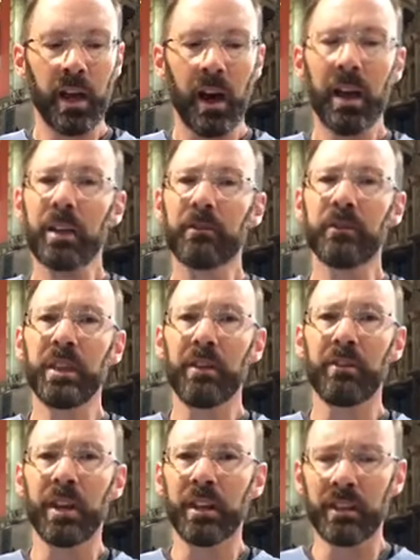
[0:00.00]
"I have
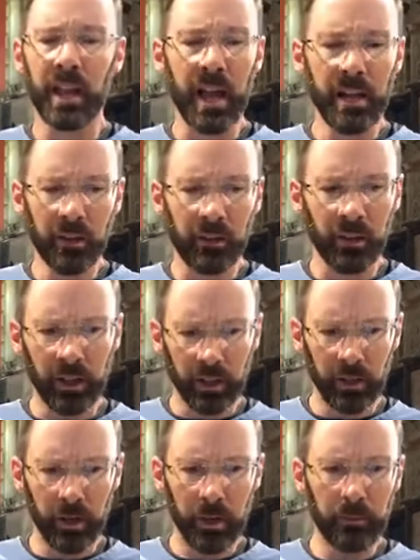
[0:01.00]
never eaten
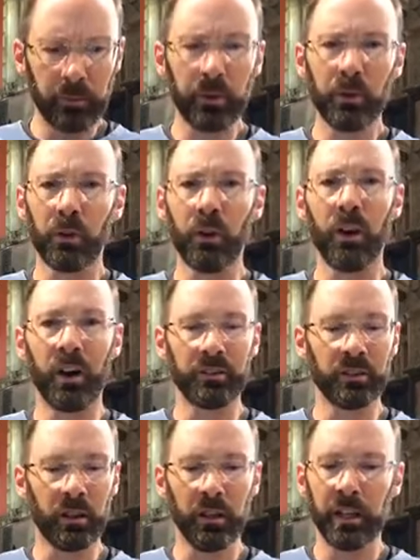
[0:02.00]
anything impure or
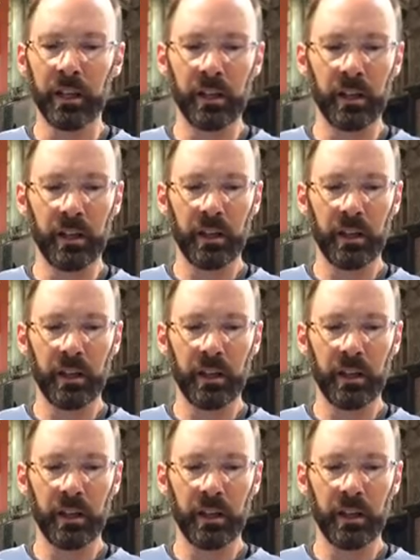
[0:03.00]
unclean."